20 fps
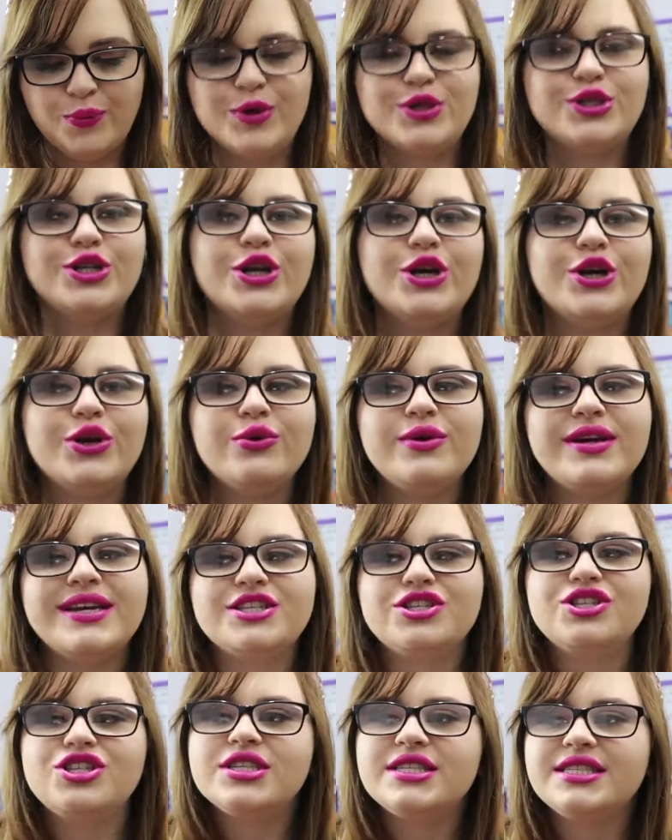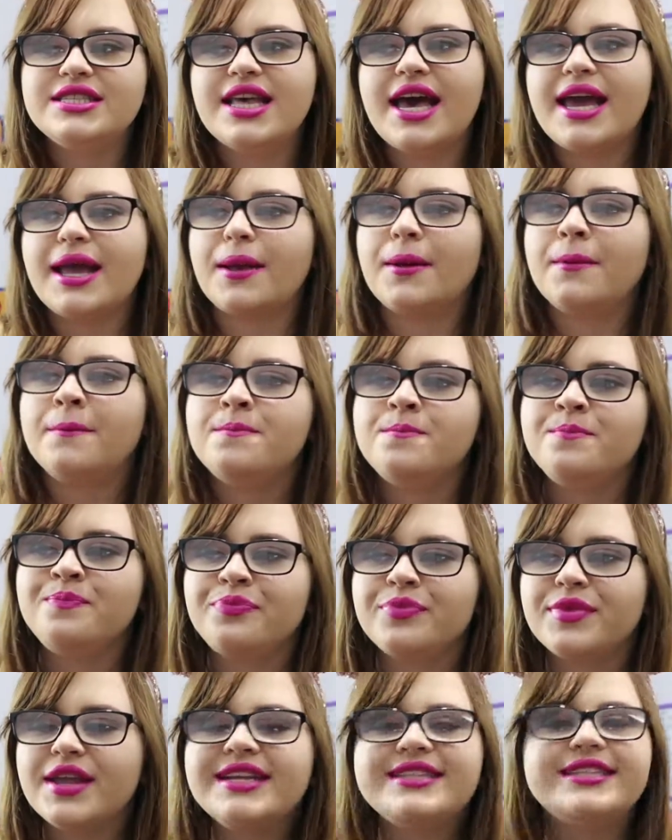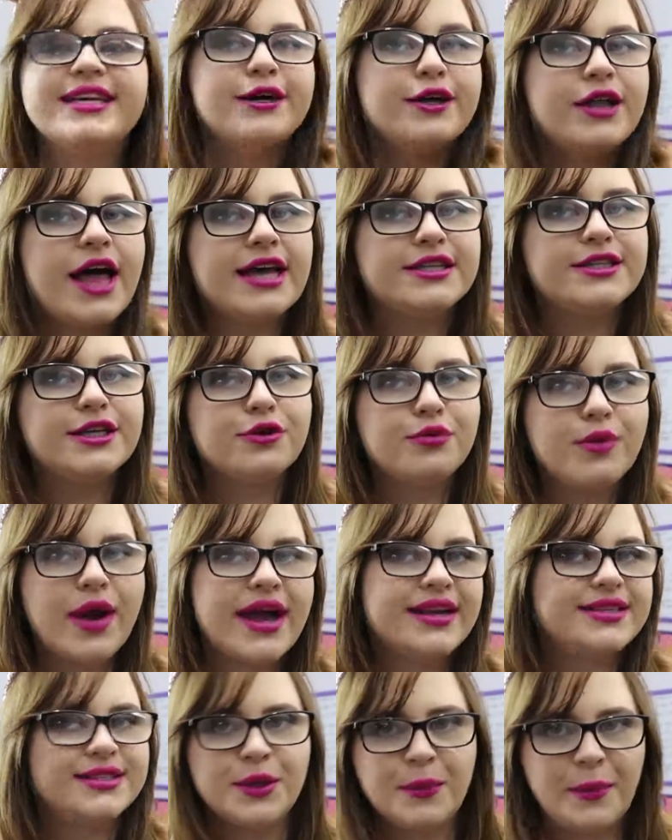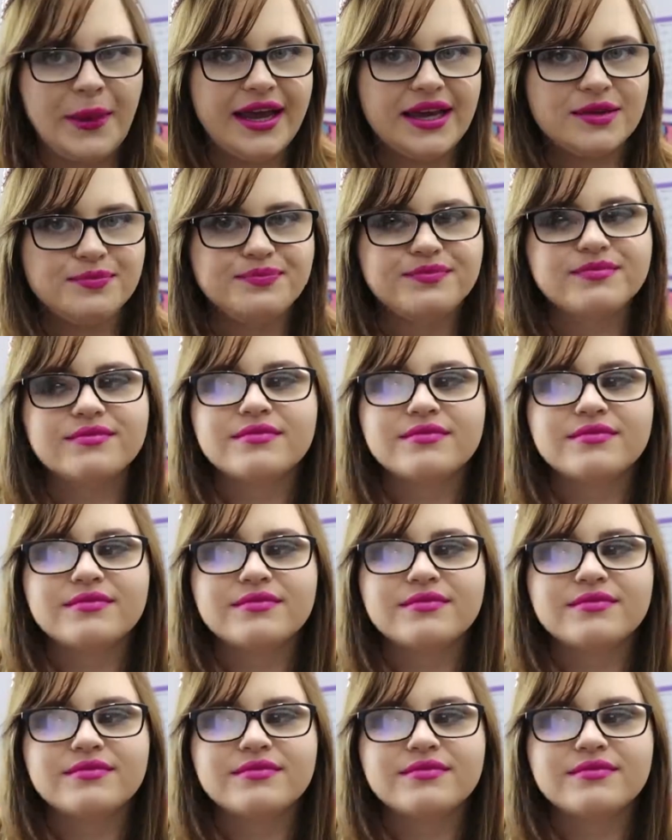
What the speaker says: But 2, it's just like, it's a classic ride to me.